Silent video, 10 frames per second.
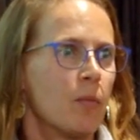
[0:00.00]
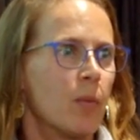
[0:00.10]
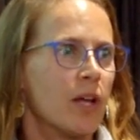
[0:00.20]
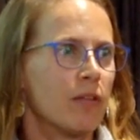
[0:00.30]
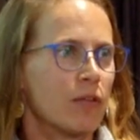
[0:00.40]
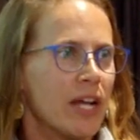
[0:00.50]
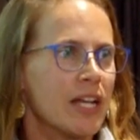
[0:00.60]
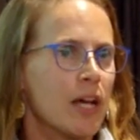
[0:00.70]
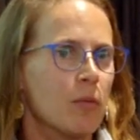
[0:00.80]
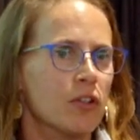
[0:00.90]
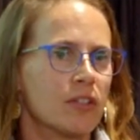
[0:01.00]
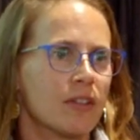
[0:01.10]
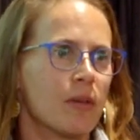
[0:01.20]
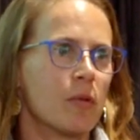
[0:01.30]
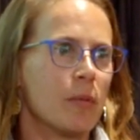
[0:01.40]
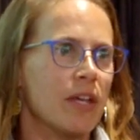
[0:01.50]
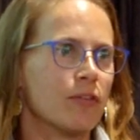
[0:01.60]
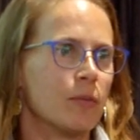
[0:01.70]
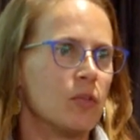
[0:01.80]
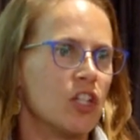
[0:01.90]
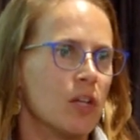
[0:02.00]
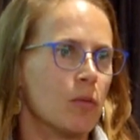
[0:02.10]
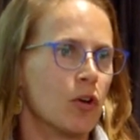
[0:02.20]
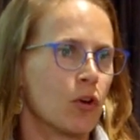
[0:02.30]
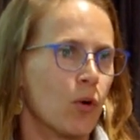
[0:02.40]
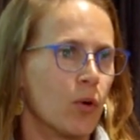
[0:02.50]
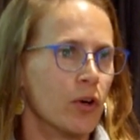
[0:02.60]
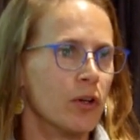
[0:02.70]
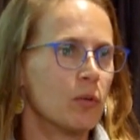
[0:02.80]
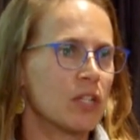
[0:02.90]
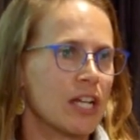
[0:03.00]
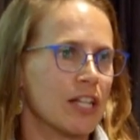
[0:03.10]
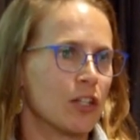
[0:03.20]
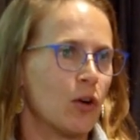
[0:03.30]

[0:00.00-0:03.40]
But right now, most of them are made from GMO corn, which has